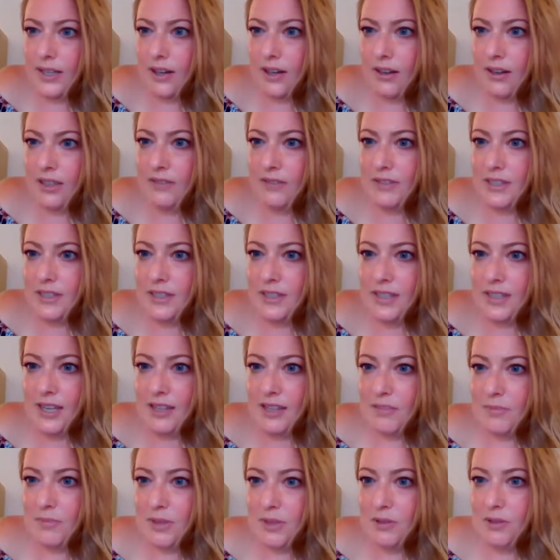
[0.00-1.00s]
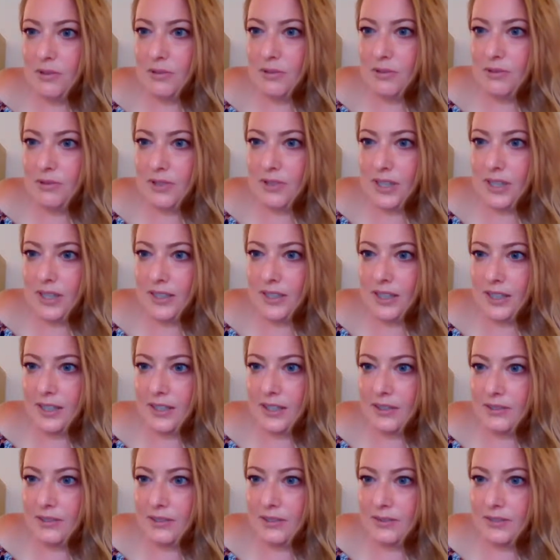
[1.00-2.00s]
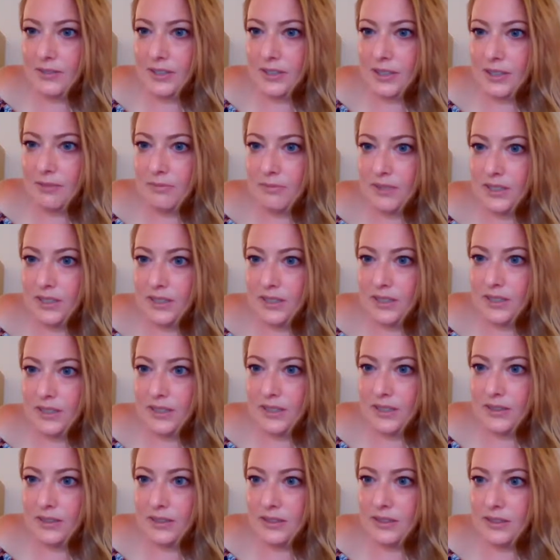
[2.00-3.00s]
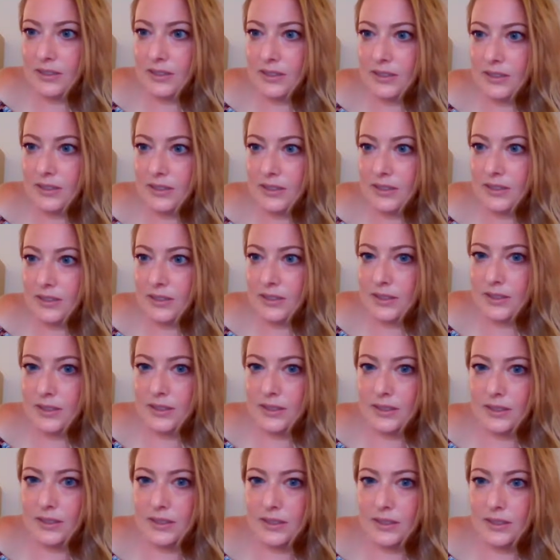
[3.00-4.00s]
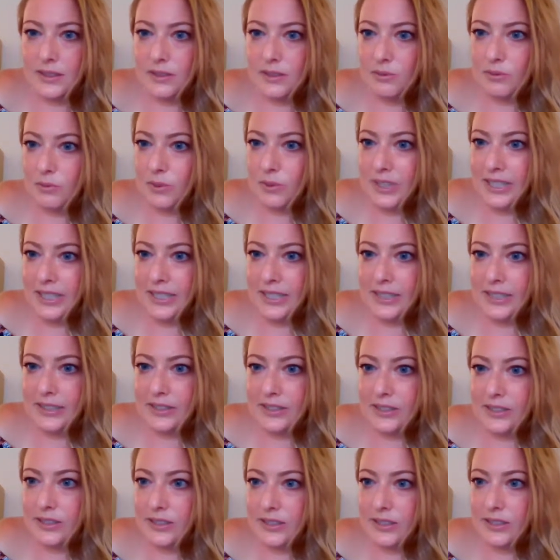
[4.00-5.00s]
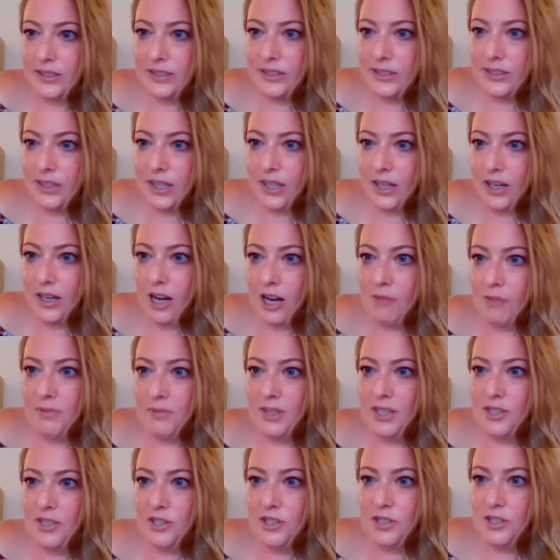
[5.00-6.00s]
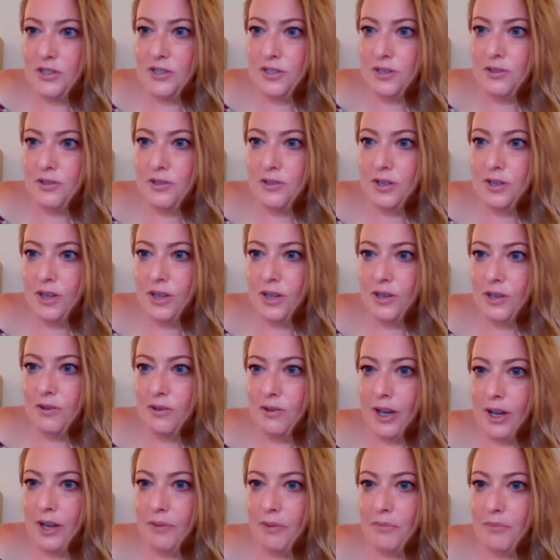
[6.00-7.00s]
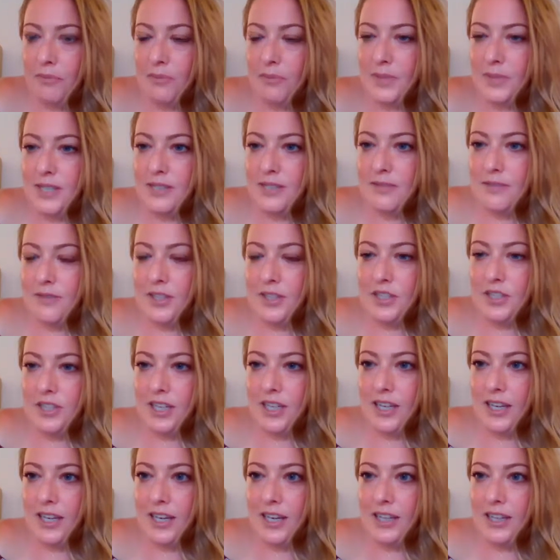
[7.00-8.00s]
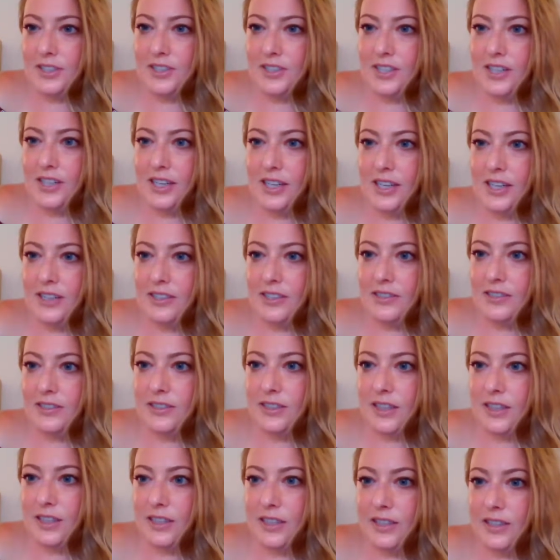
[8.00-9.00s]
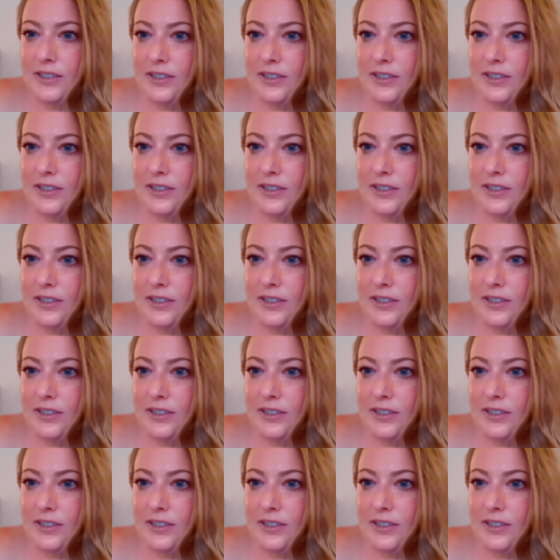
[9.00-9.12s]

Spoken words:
can't even see the mute all thing now for some reason. Weird. I'm going to just do you individually, actually. So,